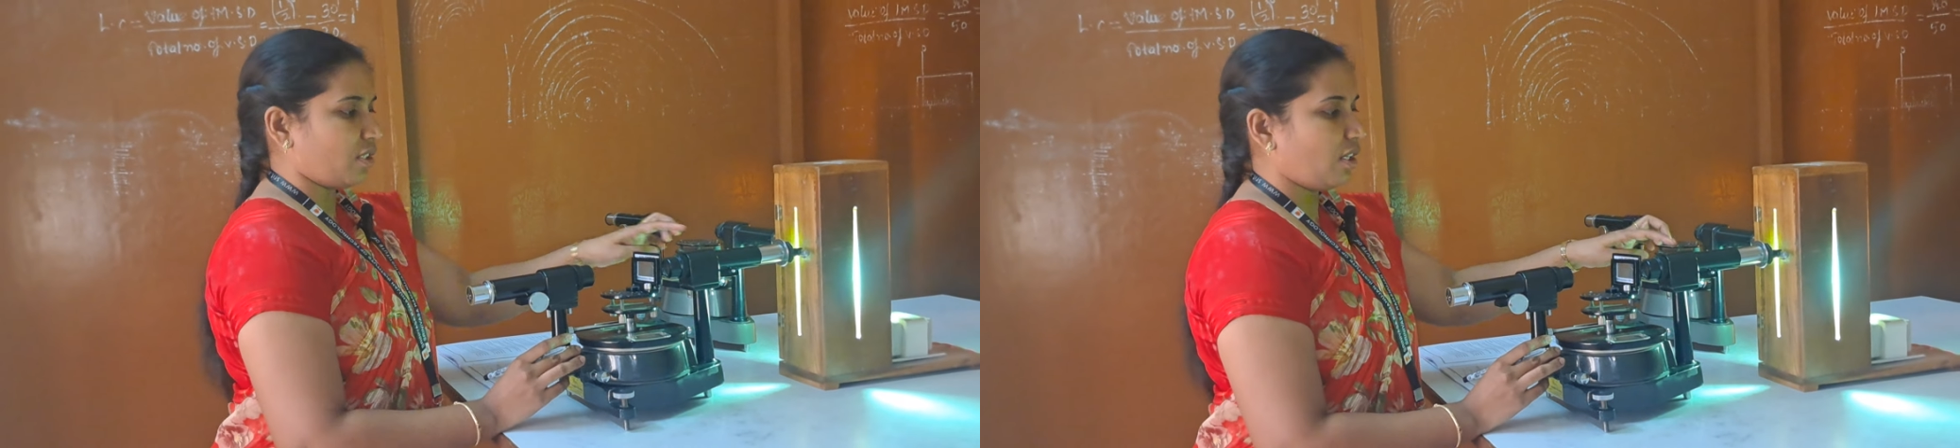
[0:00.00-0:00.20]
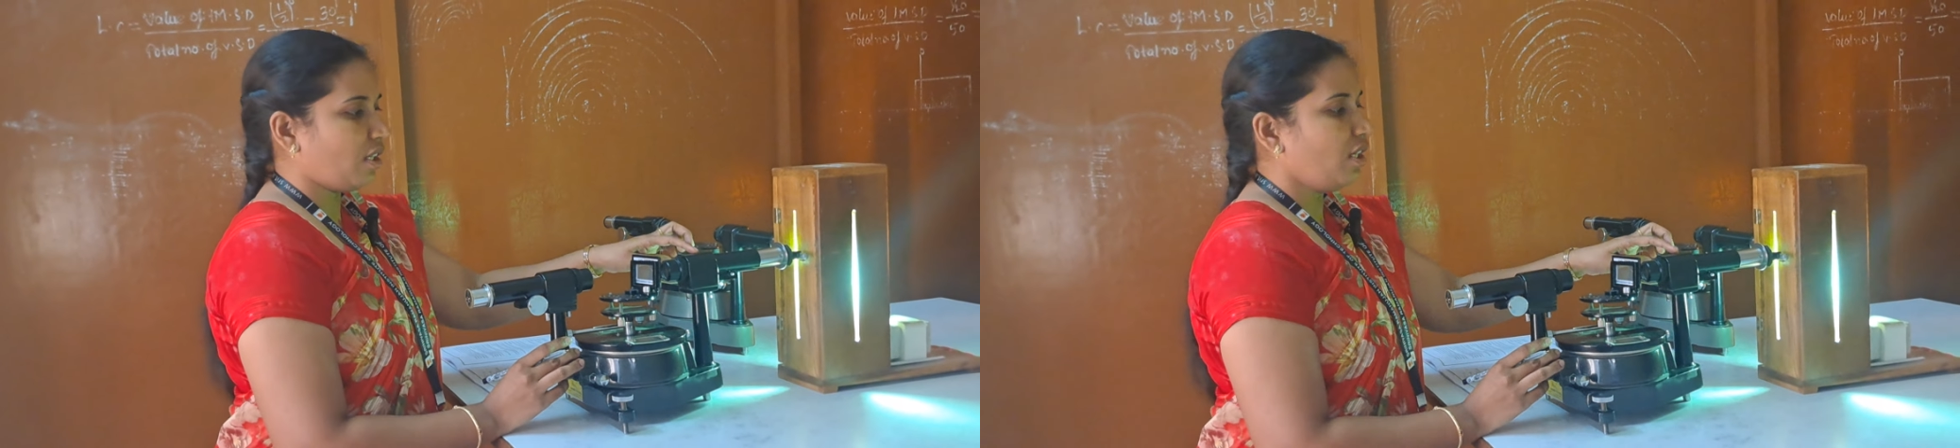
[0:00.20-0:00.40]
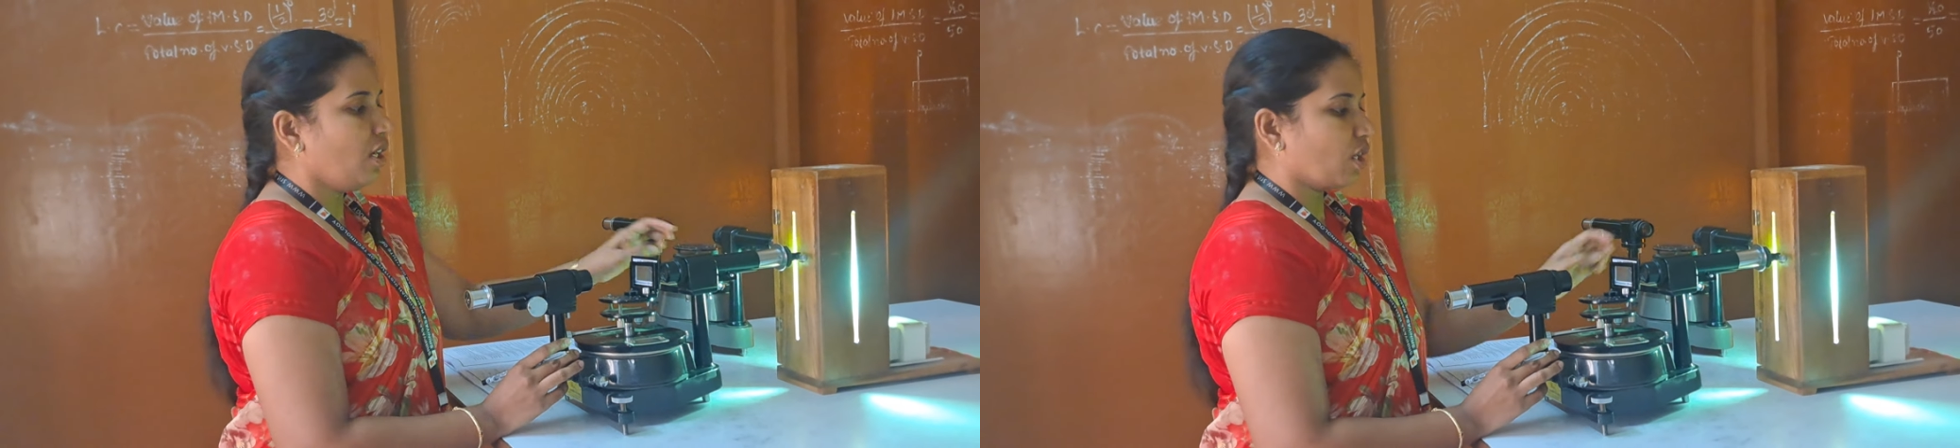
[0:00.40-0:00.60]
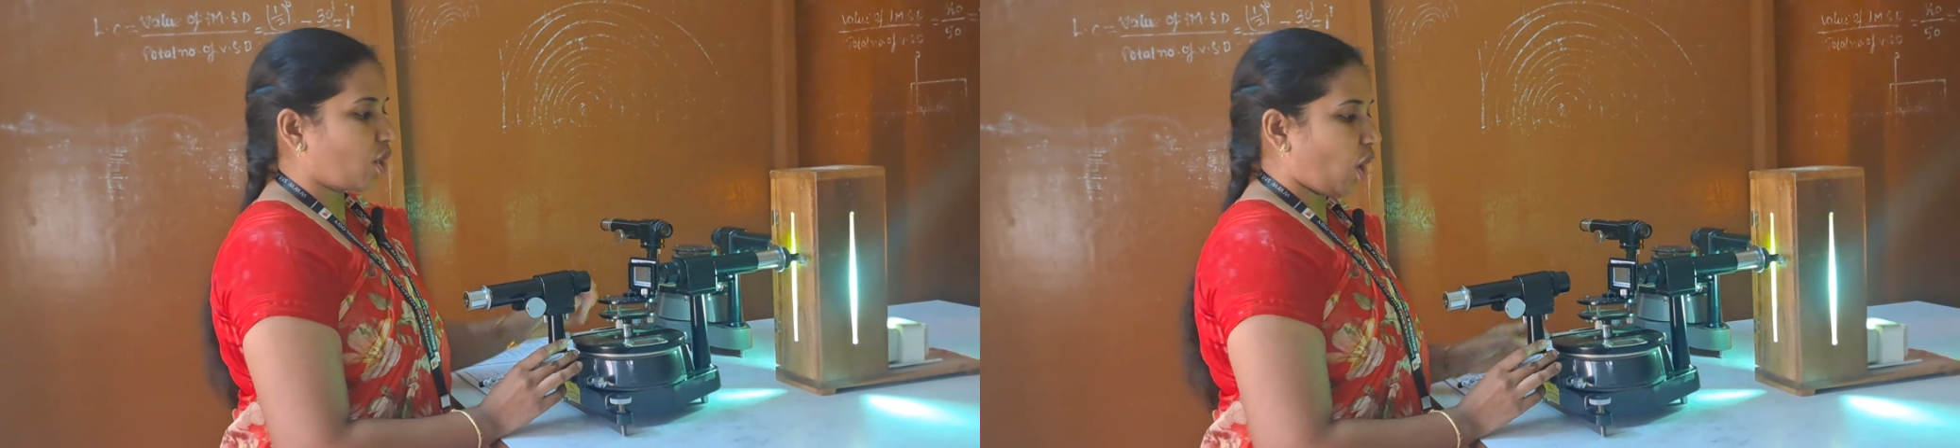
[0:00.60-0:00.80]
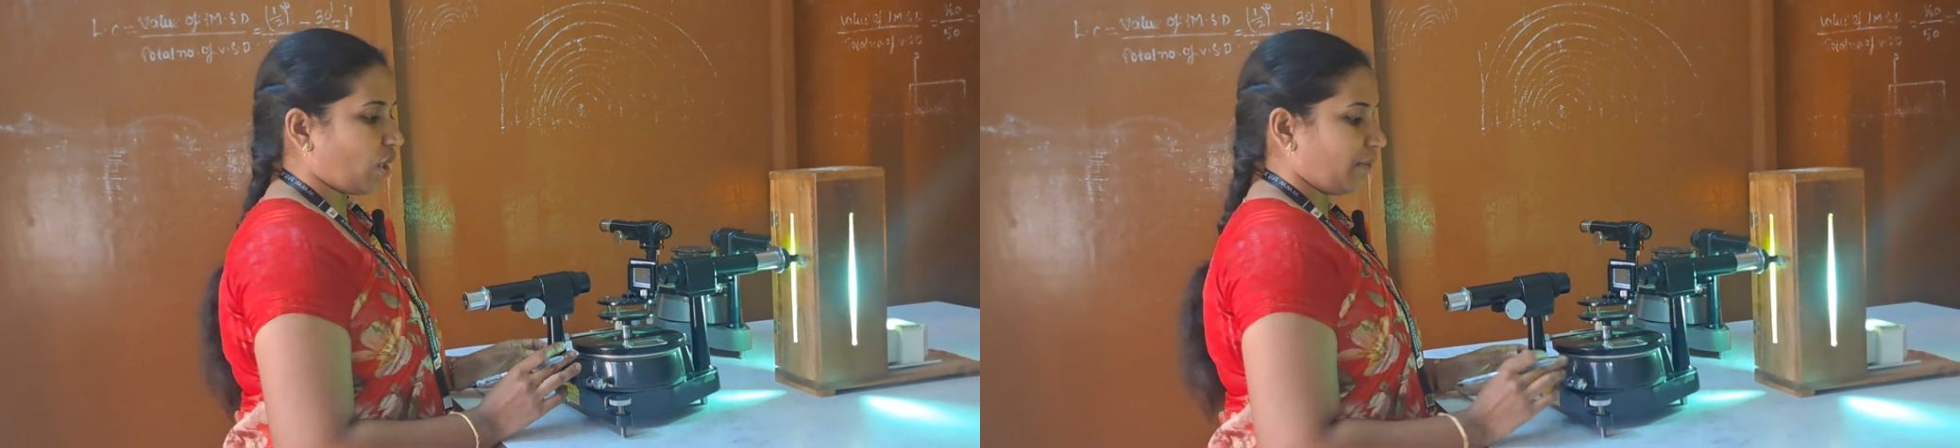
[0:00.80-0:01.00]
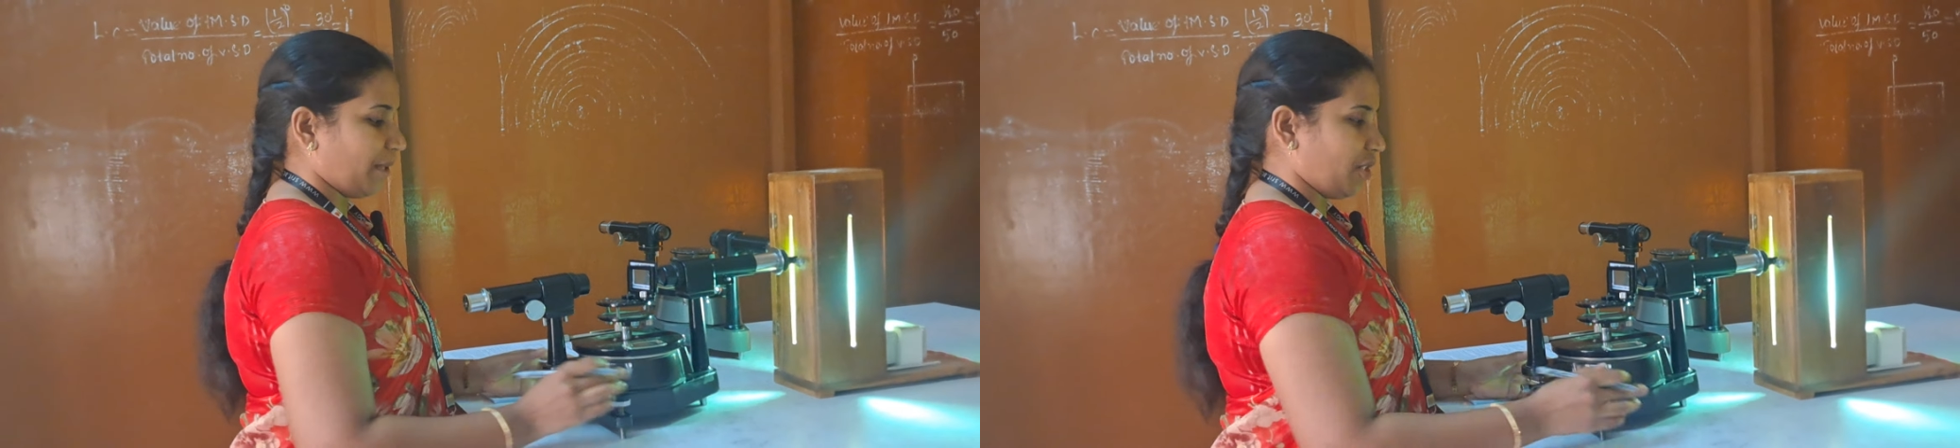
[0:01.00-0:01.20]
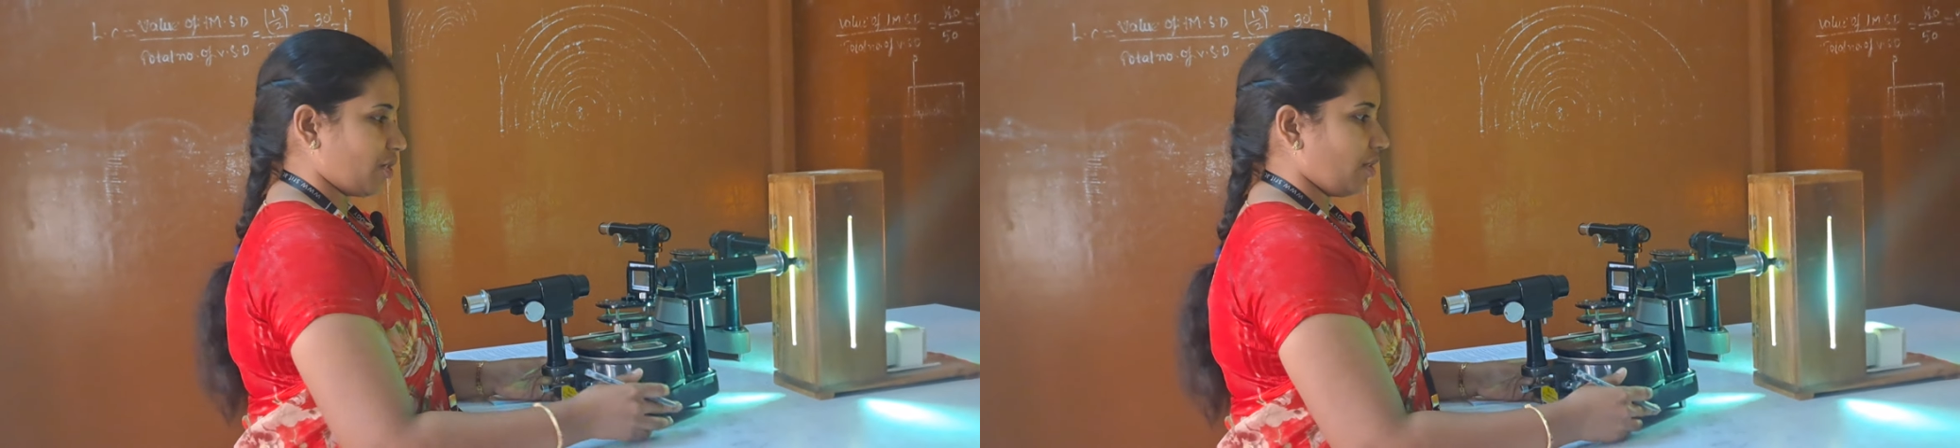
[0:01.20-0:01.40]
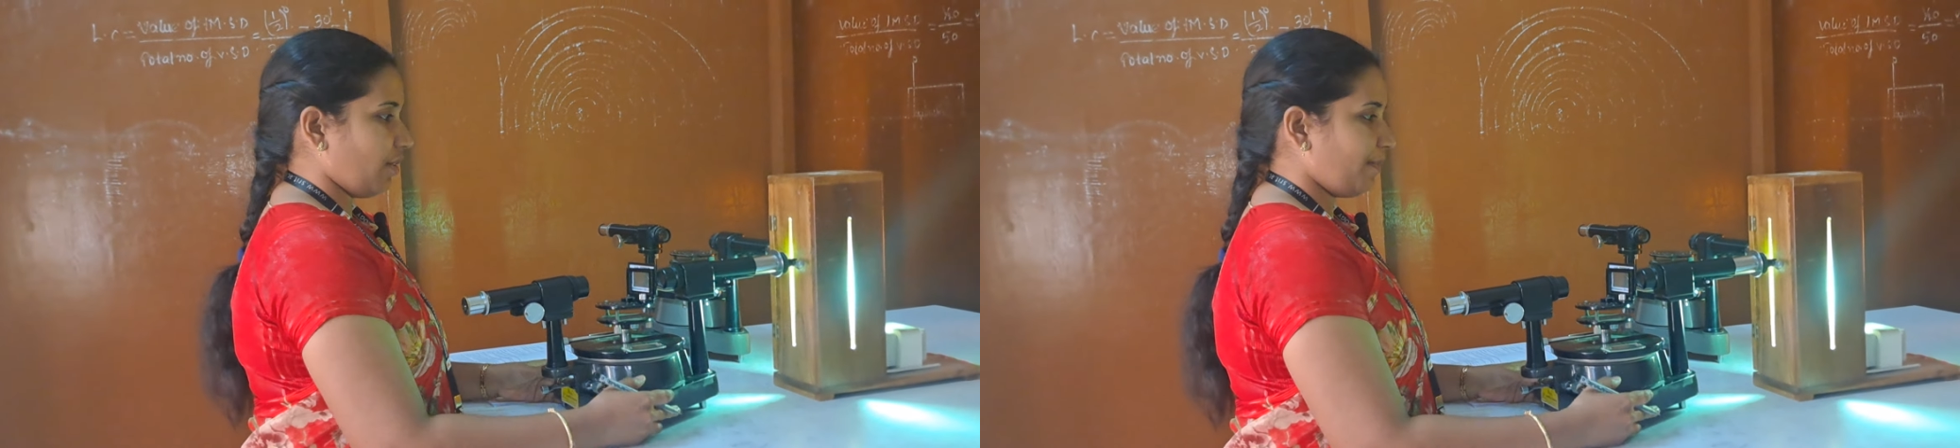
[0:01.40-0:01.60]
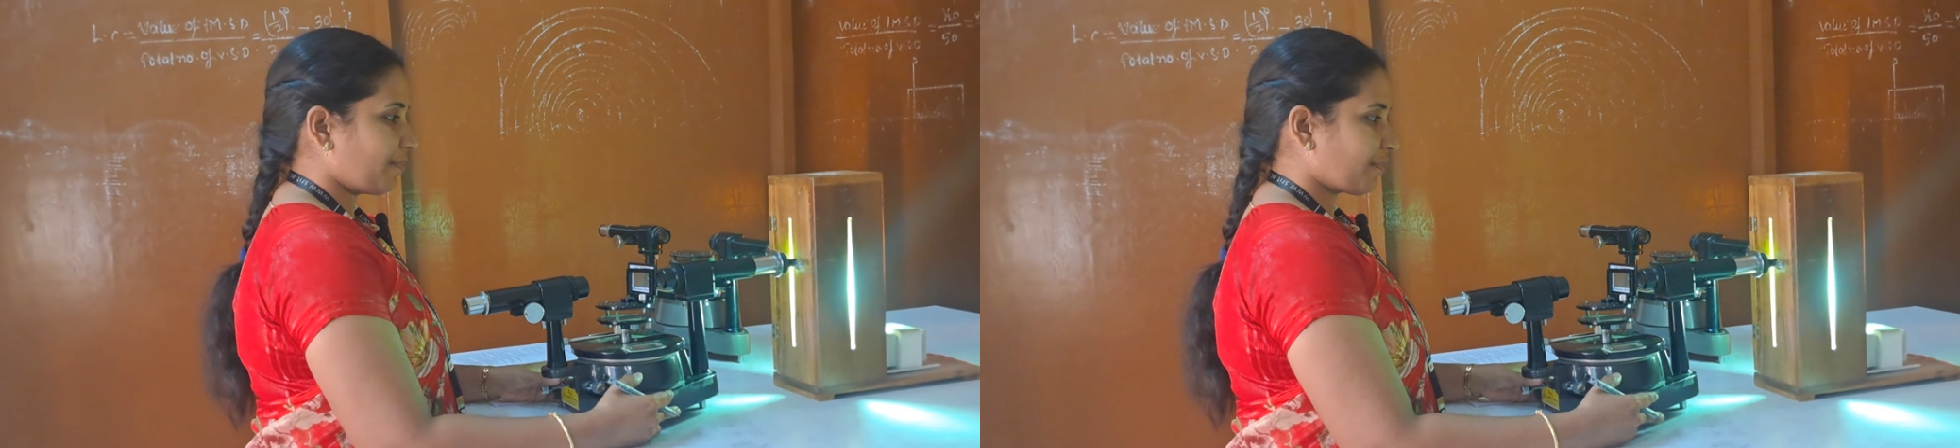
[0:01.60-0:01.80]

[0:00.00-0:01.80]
the collimator,